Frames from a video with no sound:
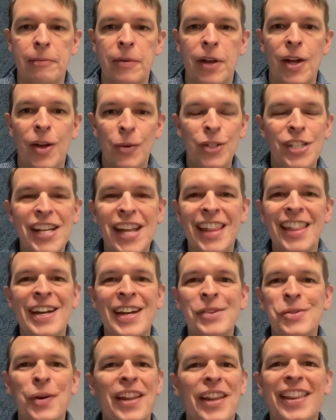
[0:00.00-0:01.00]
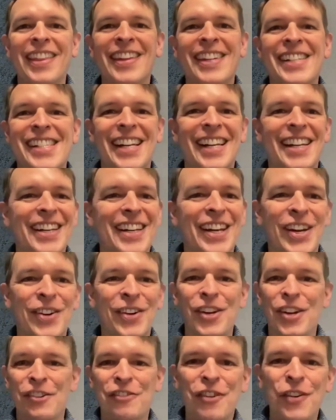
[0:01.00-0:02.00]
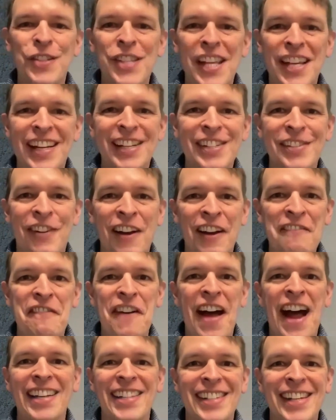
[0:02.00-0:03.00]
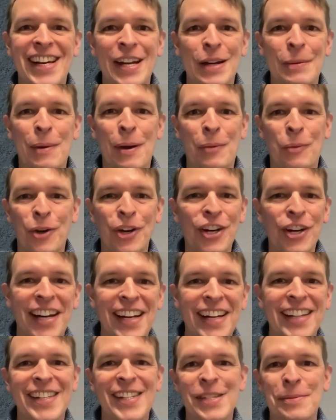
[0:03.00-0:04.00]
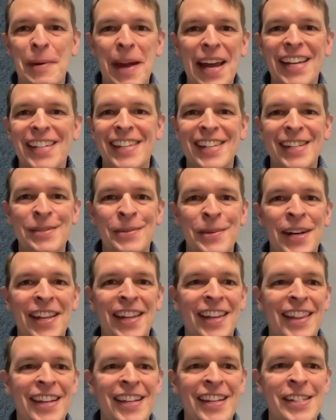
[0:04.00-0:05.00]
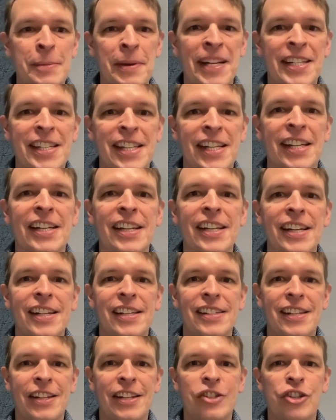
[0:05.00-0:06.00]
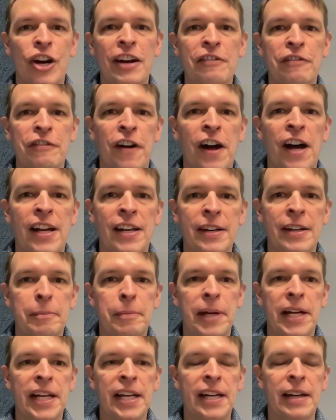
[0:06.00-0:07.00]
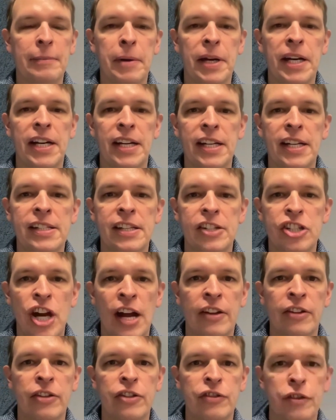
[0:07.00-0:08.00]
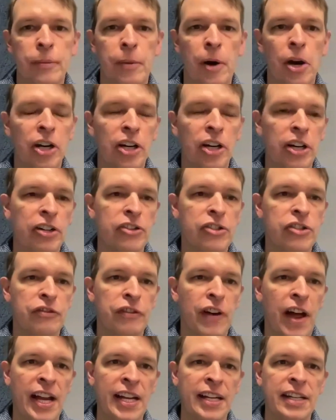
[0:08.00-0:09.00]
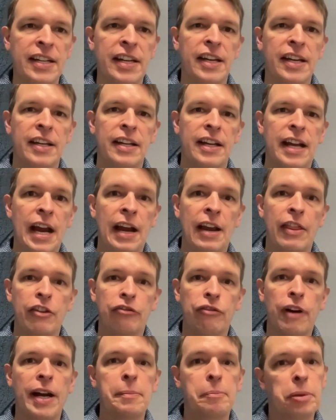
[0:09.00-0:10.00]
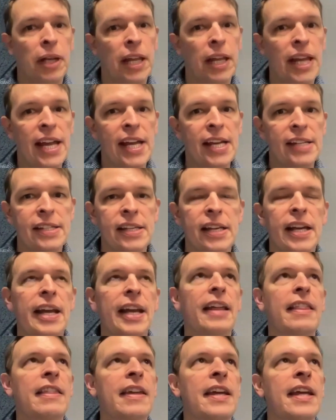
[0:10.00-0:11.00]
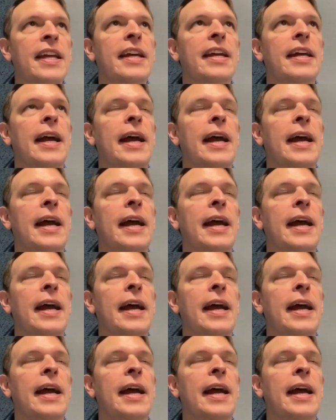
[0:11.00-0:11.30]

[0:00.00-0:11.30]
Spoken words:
which I think is one of the things that, folks like us find fascinating about working in this space. That's one of the things that makes it such great fun, but it is a challenge for marketers to find kind of the right place. And I think,